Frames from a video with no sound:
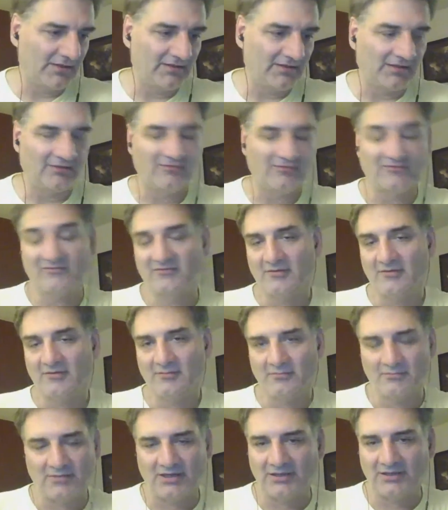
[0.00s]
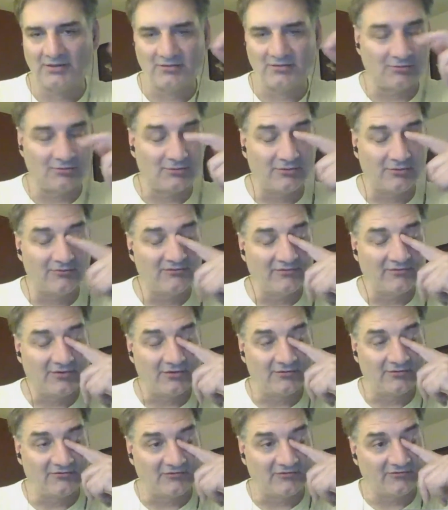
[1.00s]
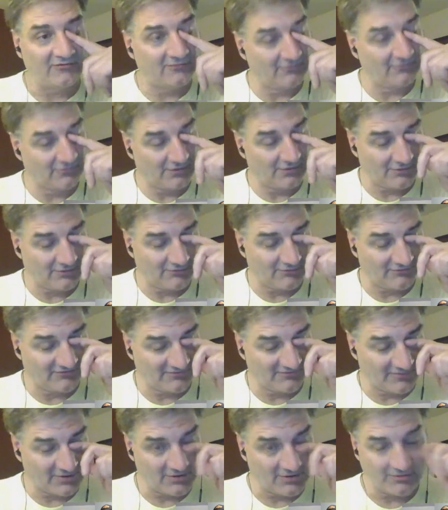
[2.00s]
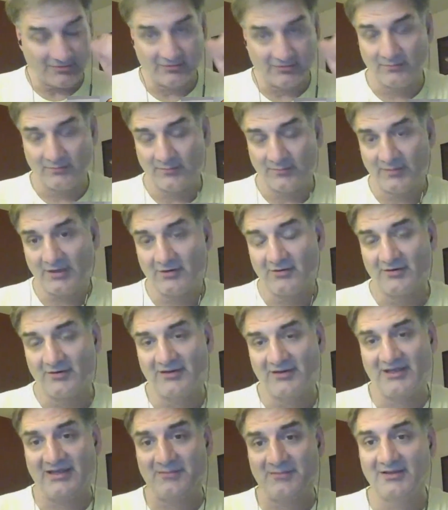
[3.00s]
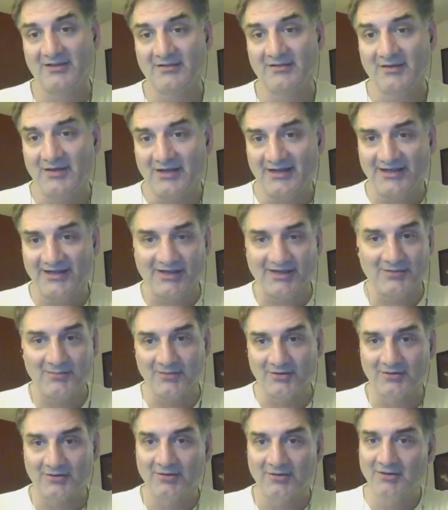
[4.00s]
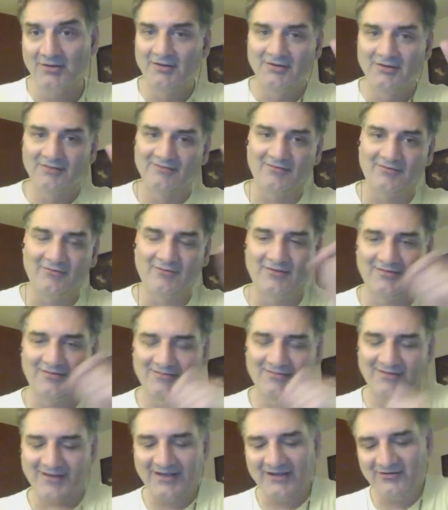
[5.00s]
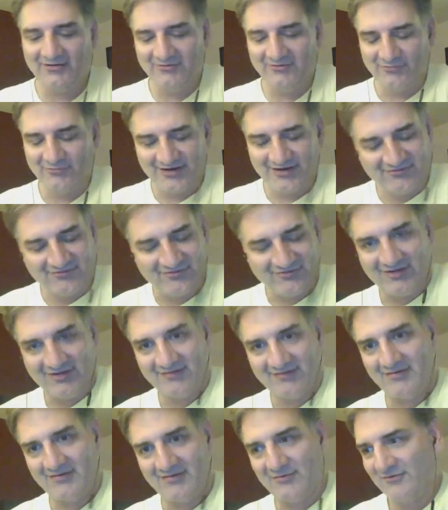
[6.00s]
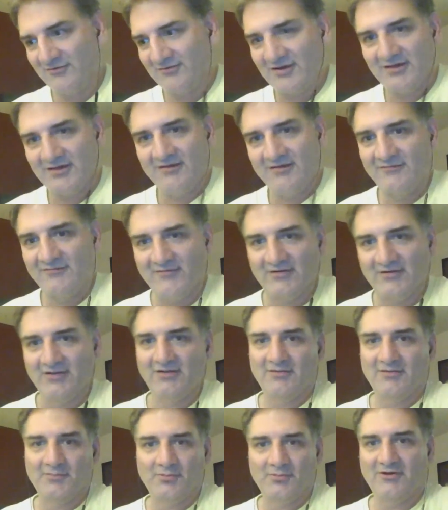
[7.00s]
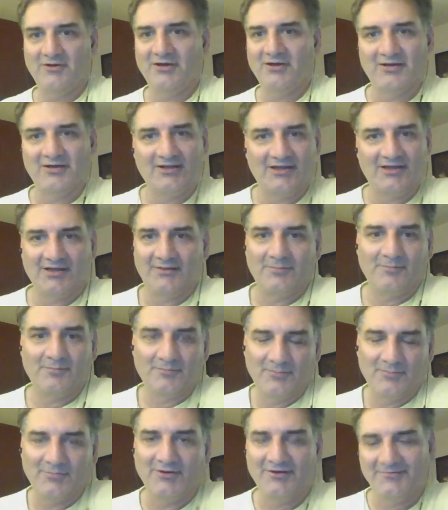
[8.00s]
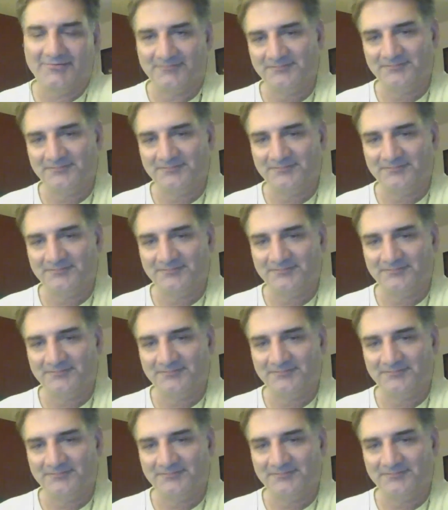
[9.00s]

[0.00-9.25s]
then there's some 8-year-olds that are just, smarter and better at gaming than I am. And so the age range thing is always kind of funny to put on a game. But